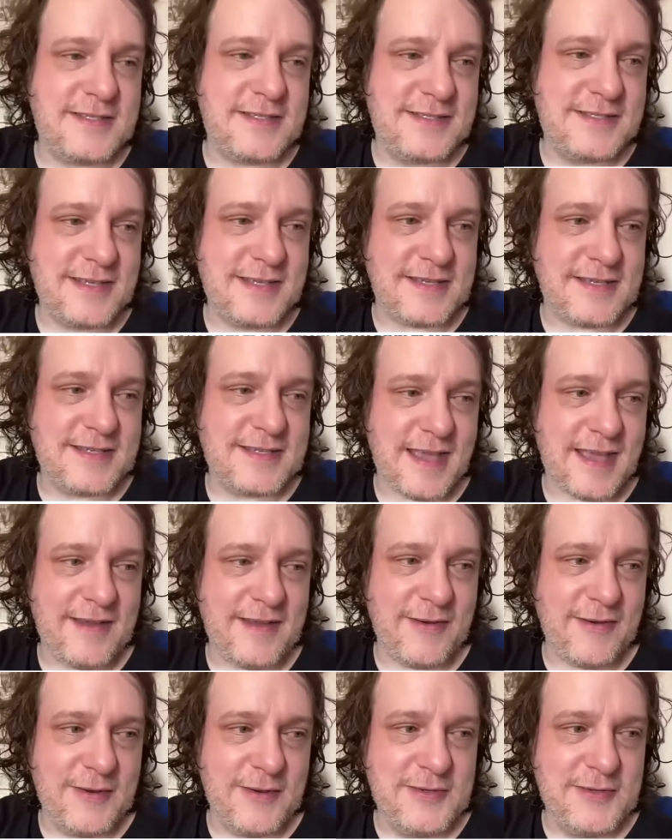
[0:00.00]
yes.
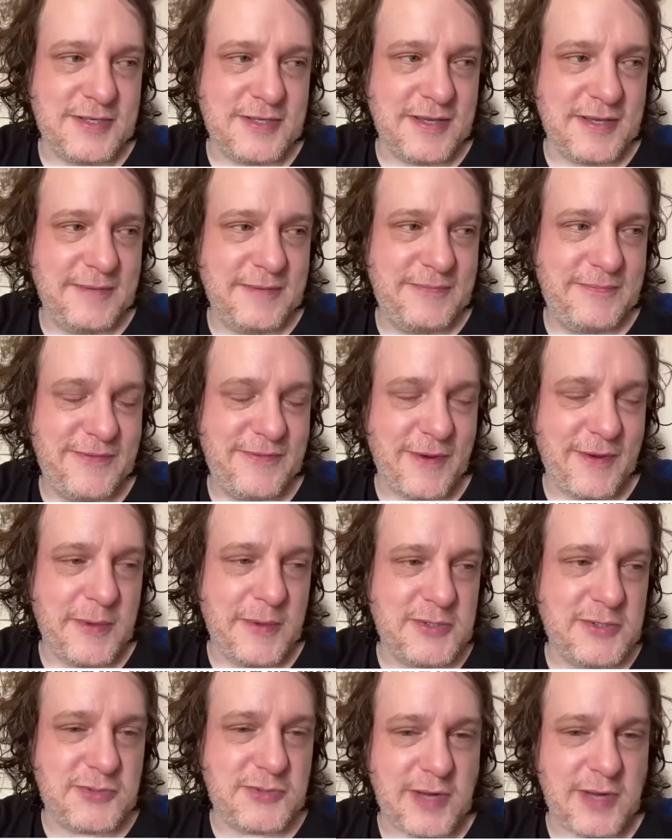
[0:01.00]
Kangaroos are from
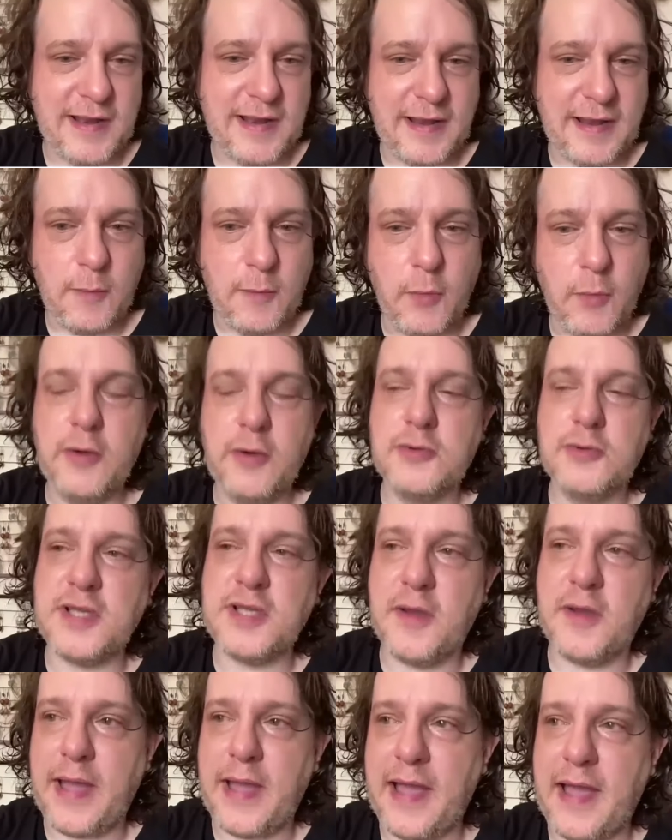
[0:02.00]
Australia. We also
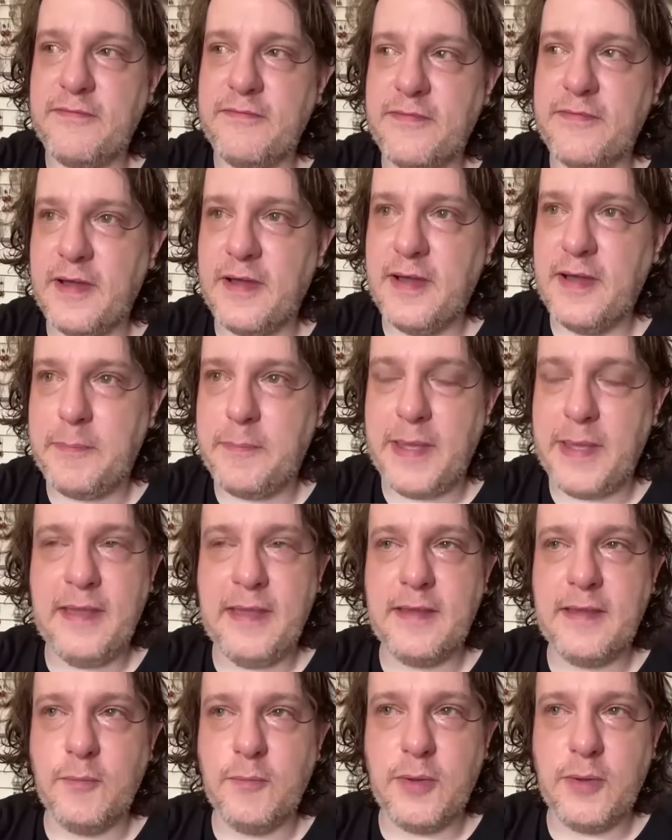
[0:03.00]
have a pig, and
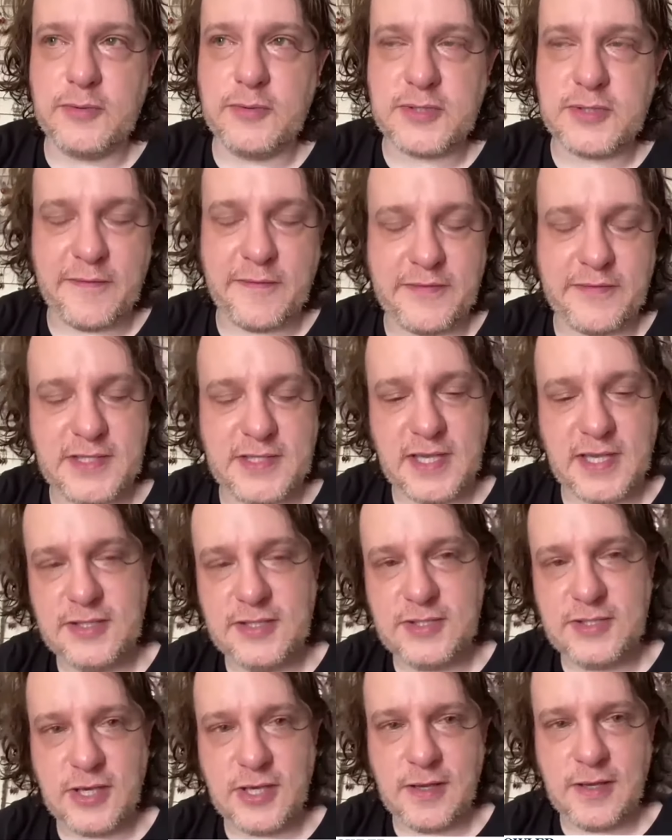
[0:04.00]
we also have a
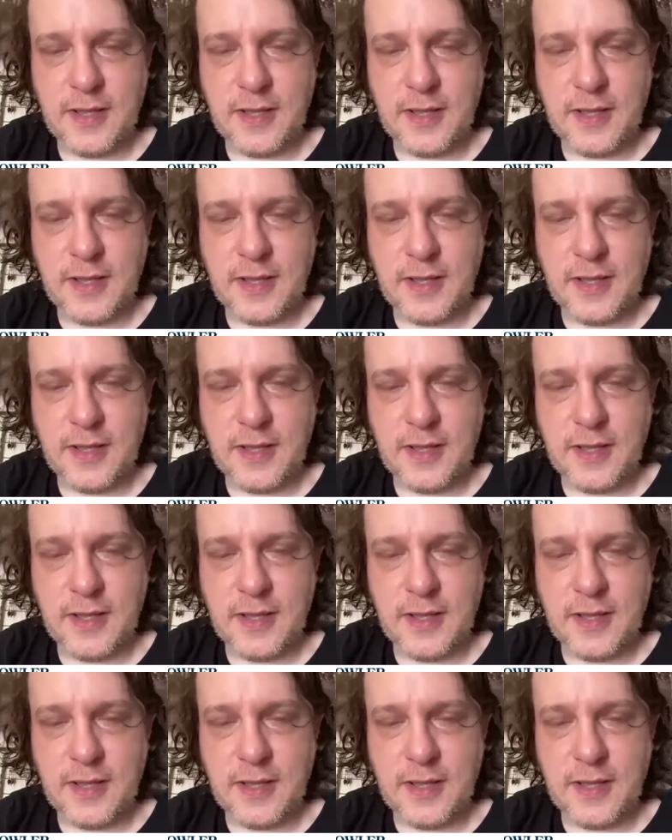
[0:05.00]
teacher.